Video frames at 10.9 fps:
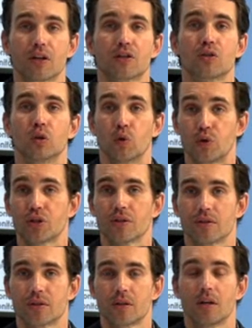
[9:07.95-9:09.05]

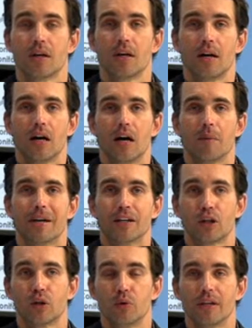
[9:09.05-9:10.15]
solutions,
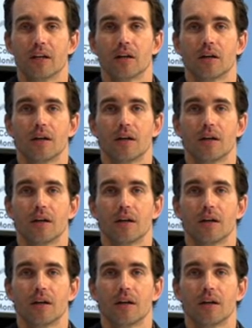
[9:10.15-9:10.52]
including